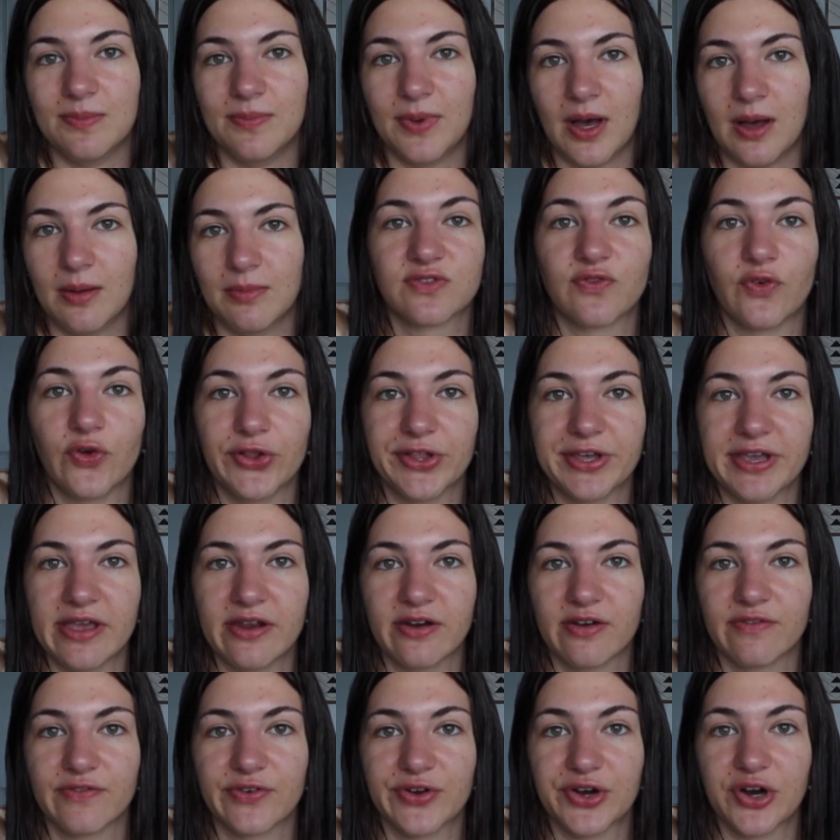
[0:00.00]
Bump
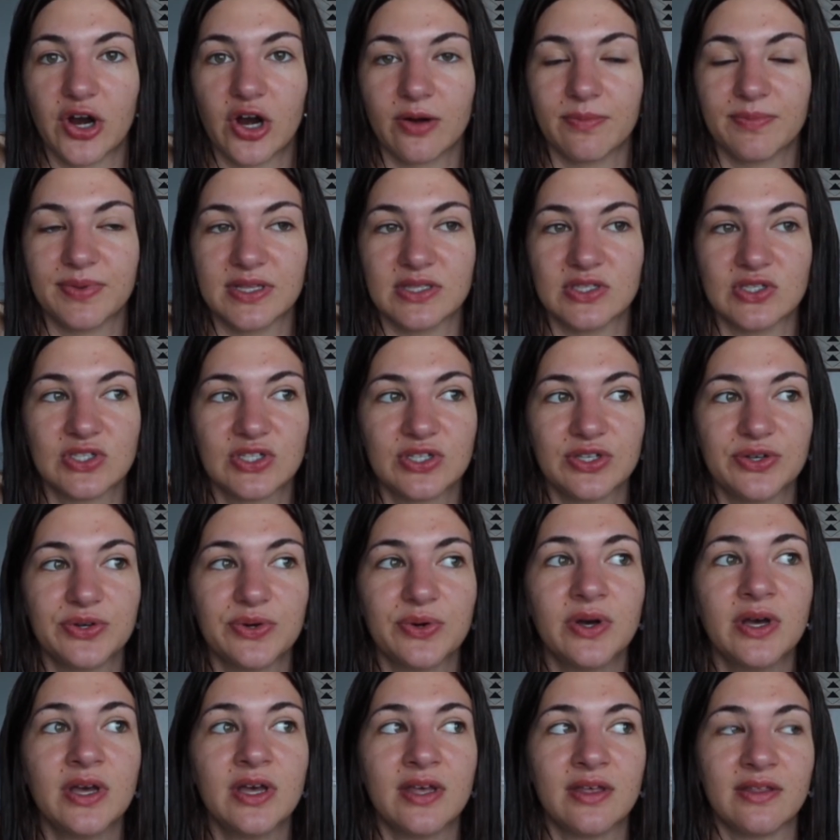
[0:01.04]
exfoliator for your armpits
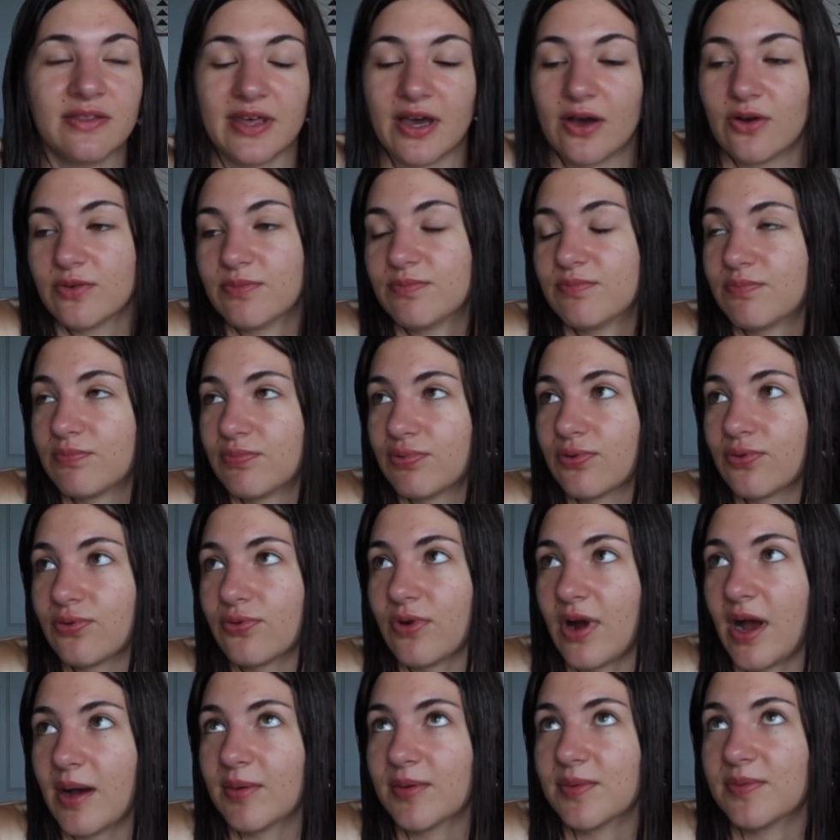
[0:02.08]
too. That would
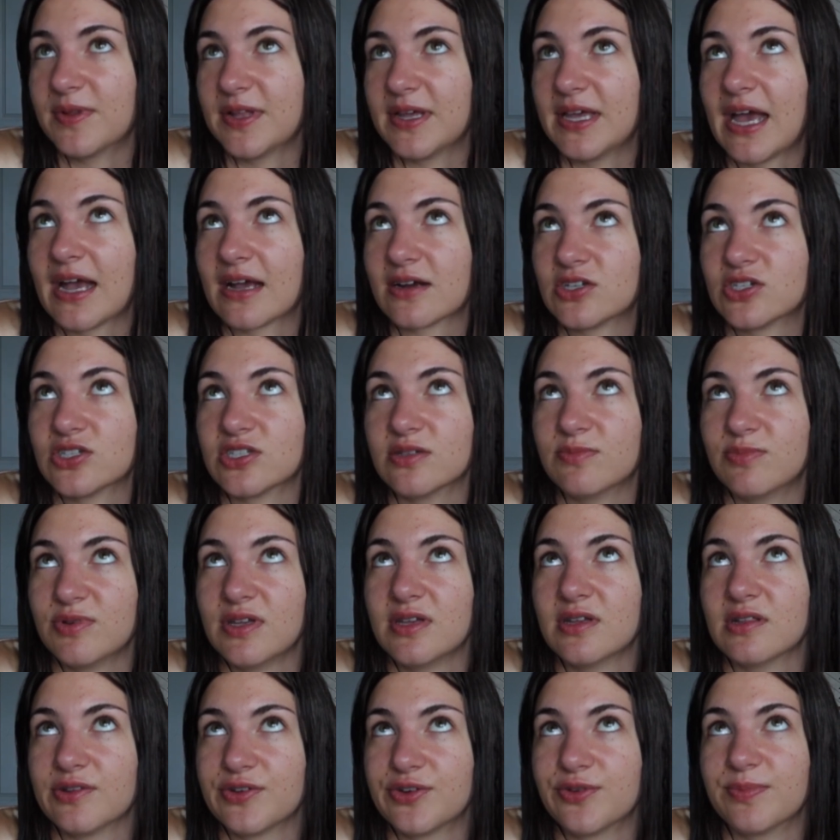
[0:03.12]
probably actually
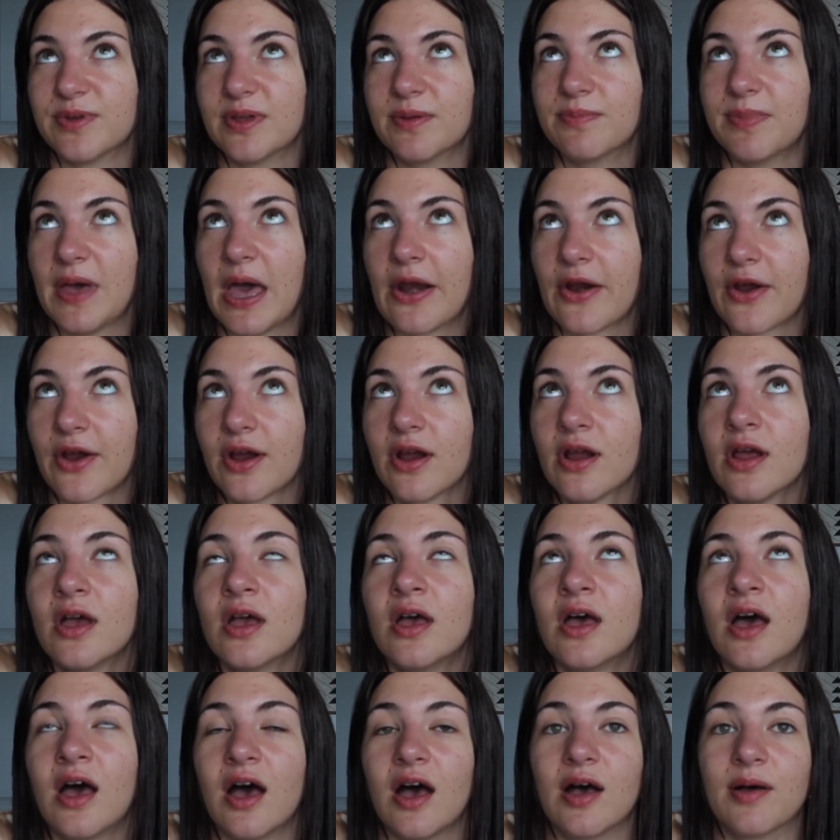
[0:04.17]
be a little bit better
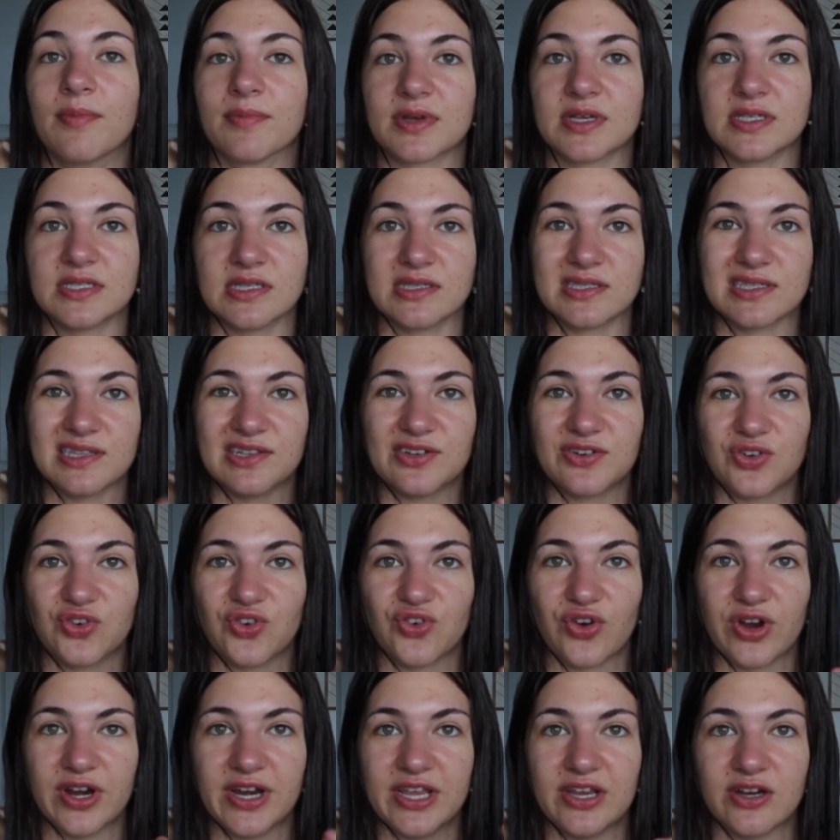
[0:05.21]
because it's a little
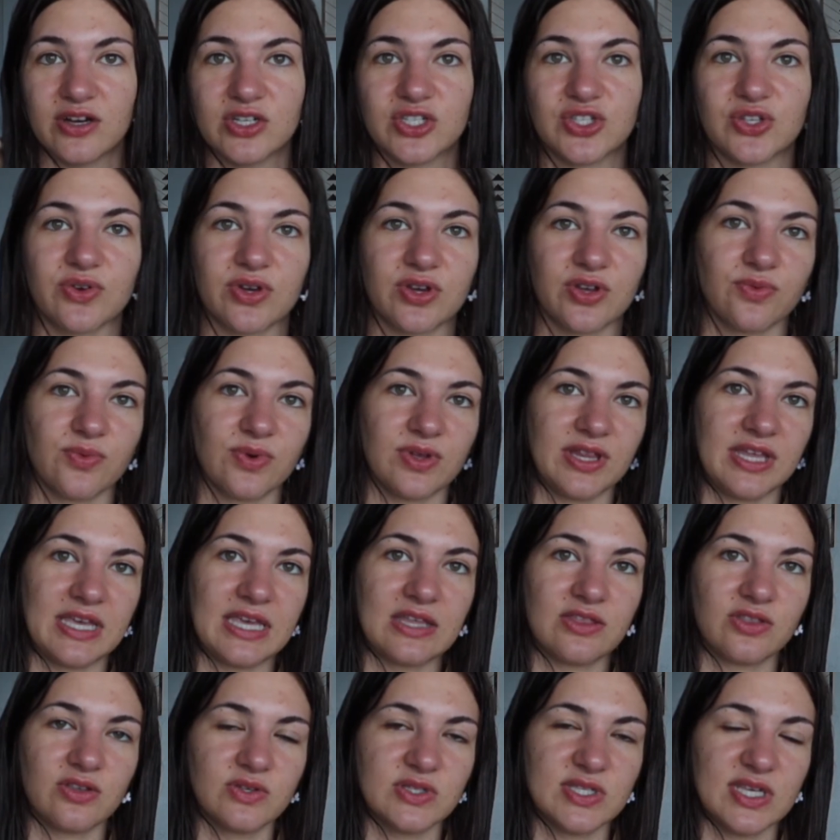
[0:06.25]
grittier, so it could really
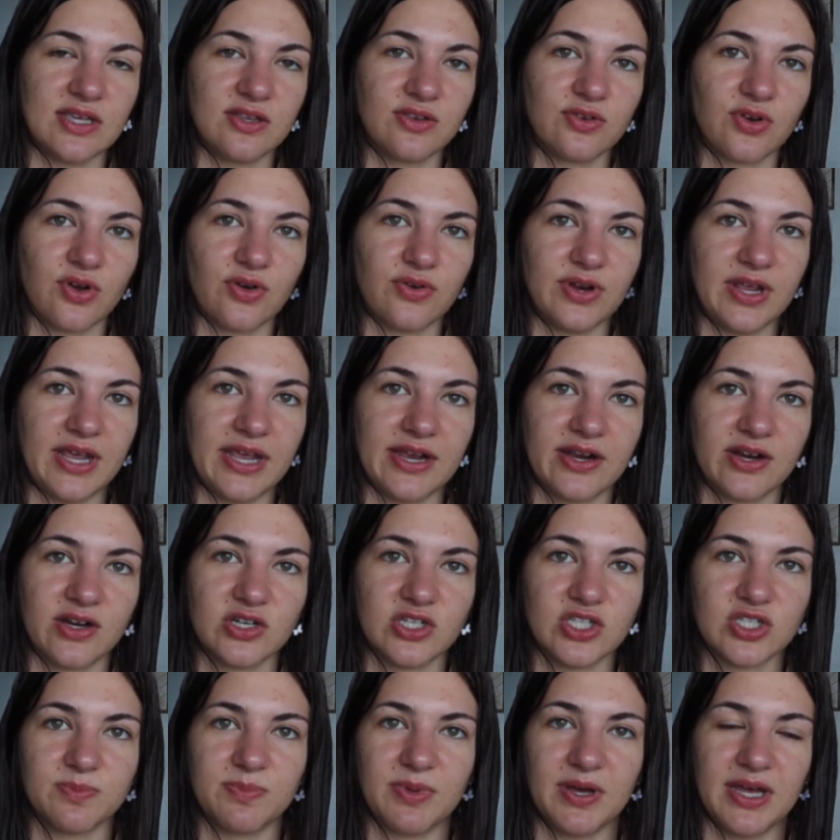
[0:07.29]
get those ingrown
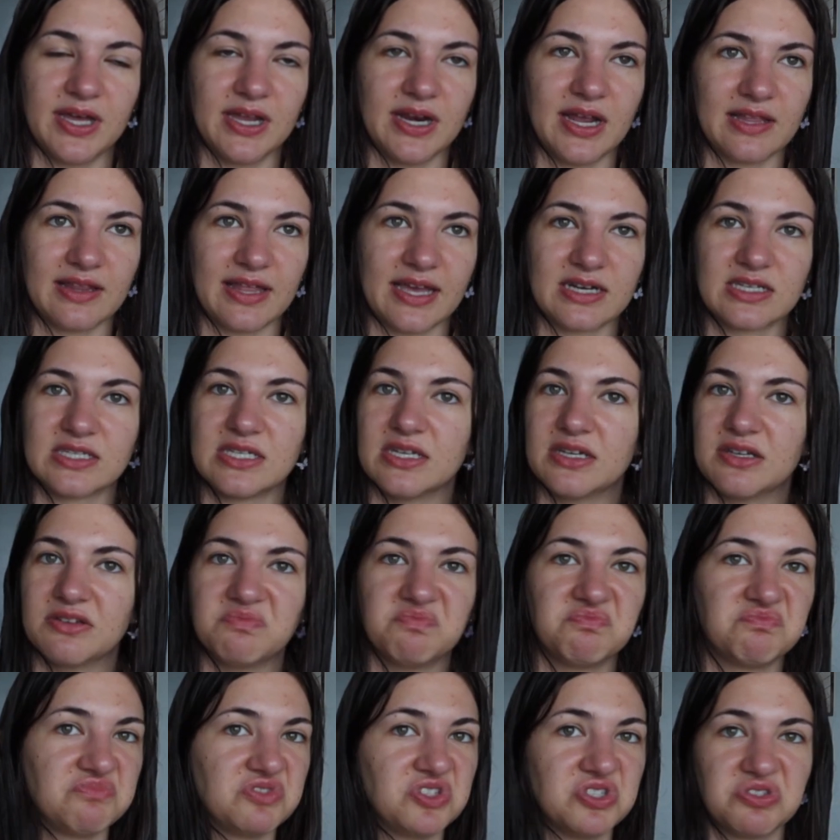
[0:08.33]
hairs. But I like to
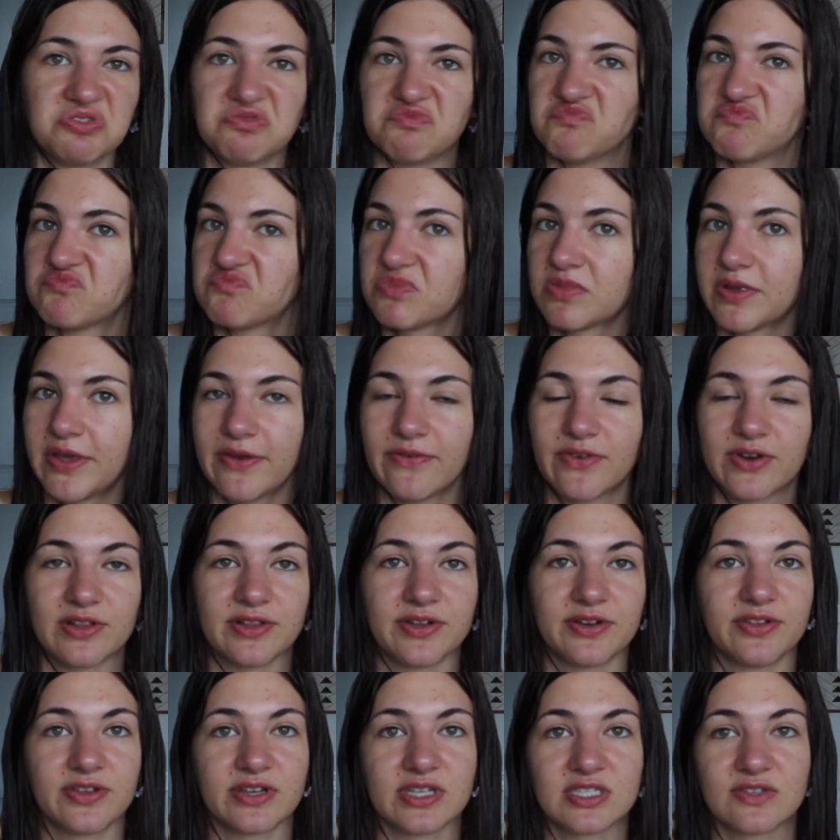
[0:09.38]
just give it a
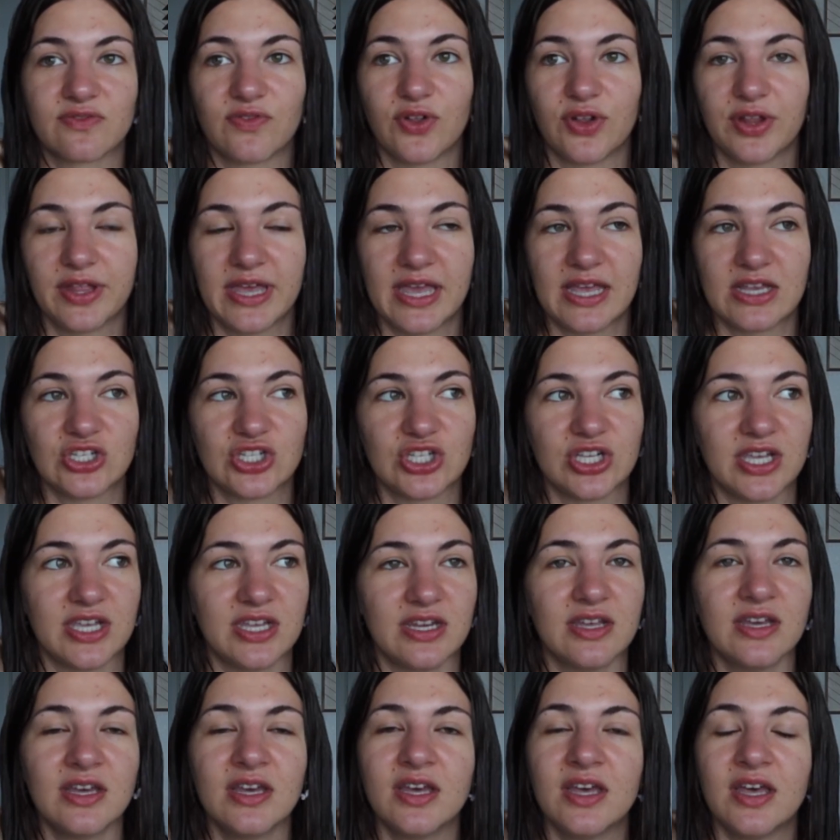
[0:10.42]
little
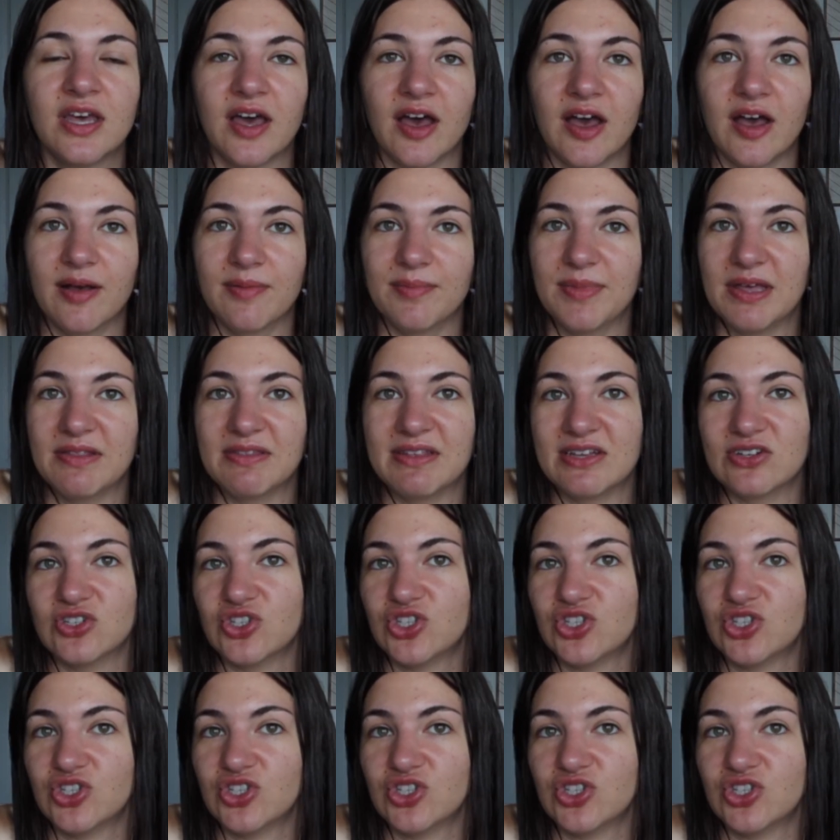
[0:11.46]
exfoliation and then